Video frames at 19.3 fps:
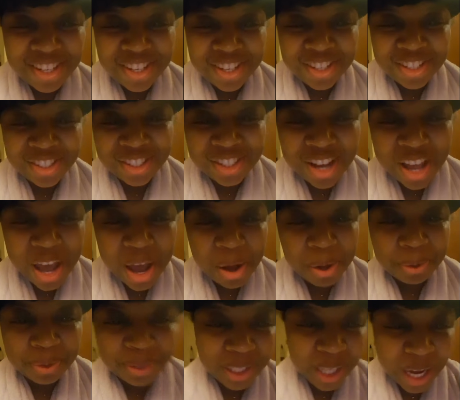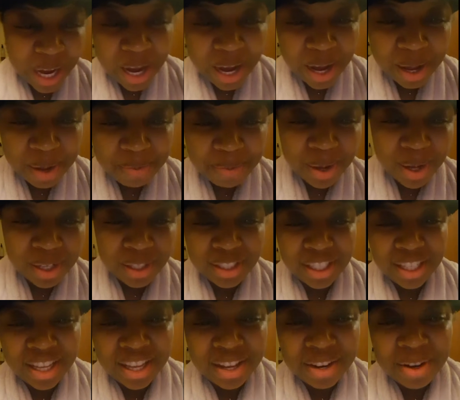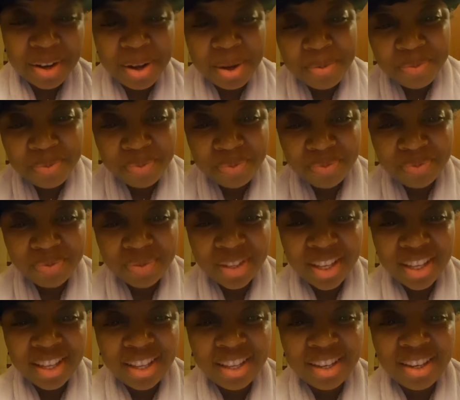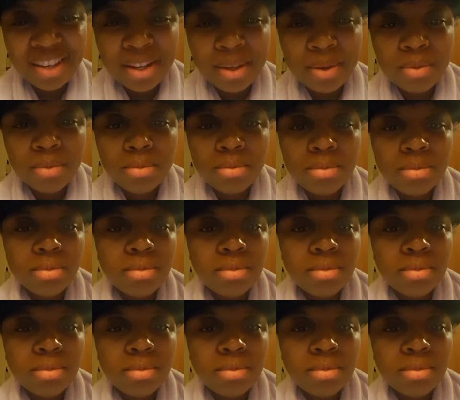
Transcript: is now time to get up. Dude.